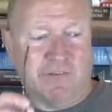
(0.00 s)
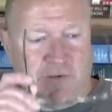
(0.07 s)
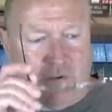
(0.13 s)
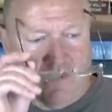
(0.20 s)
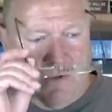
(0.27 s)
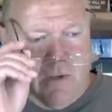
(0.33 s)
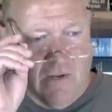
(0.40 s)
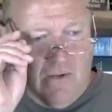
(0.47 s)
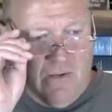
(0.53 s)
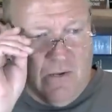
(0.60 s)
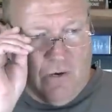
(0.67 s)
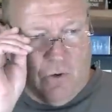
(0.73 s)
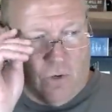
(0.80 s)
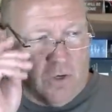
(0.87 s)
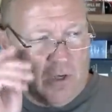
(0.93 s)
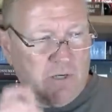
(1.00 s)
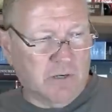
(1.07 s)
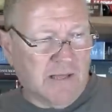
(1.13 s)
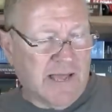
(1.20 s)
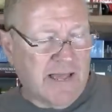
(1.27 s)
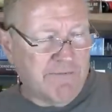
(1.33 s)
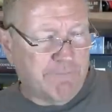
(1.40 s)
So Oregon
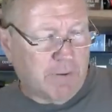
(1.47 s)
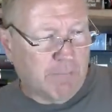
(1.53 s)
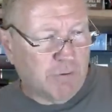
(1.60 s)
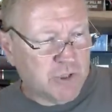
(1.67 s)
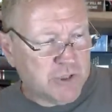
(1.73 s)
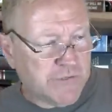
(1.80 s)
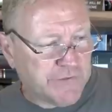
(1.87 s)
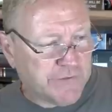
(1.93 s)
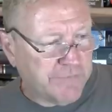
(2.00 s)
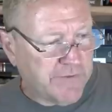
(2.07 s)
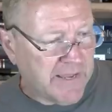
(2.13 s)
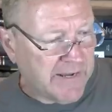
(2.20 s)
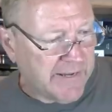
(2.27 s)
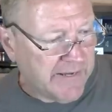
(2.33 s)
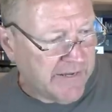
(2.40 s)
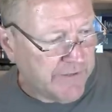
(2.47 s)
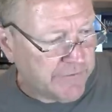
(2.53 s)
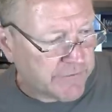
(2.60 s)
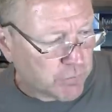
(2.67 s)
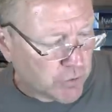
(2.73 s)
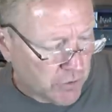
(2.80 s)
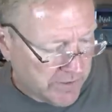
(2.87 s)
Live published it. Savannah
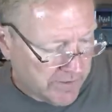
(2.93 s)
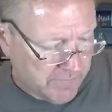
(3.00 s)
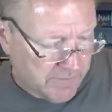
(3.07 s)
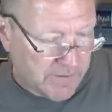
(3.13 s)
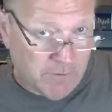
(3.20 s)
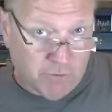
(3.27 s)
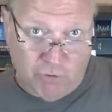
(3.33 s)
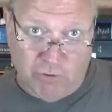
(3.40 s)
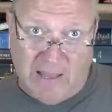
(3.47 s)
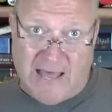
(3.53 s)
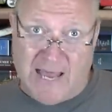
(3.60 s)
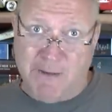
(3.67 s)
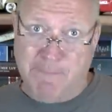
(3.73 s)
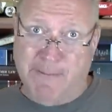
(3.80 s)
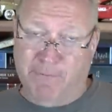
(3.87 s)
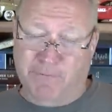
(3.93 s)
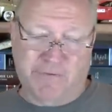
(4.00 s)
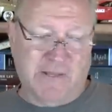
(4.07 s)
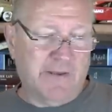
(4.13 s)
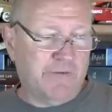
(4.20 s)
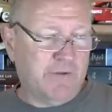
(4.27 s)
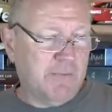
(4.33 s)
Edens wrote it. A lot of people
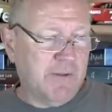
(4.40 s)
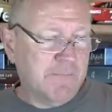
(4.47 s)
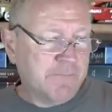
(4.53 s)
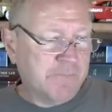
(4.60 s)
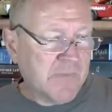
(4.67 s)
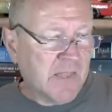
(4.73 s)
sent it to me.